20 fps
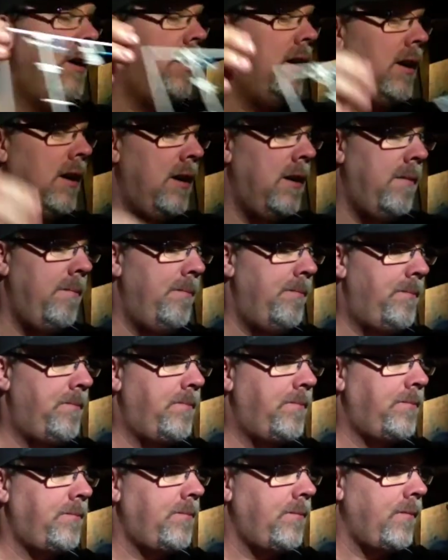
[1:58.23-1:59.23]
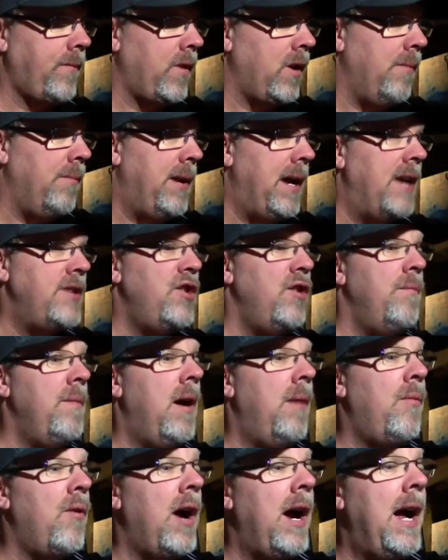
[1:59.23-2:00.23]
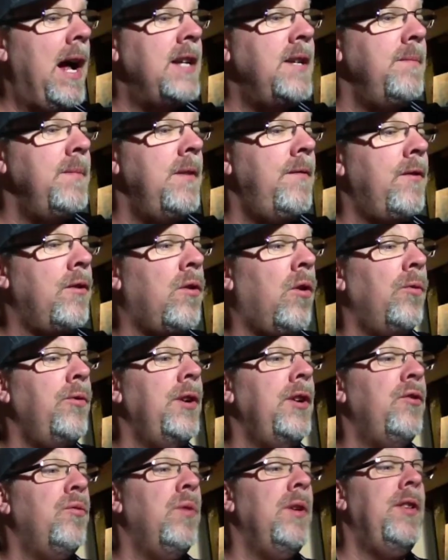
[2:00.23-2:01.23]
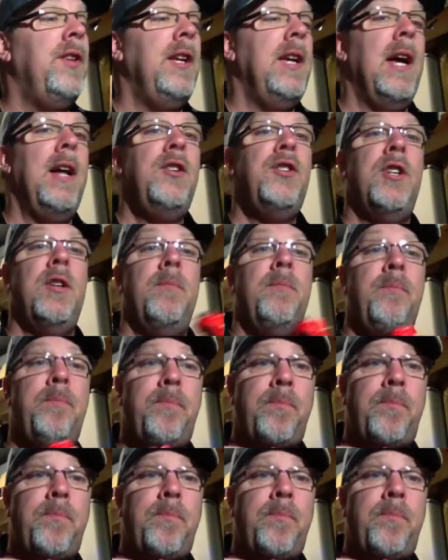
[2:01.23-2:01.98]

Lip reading: But as you remember, I had some difficulties with the engine,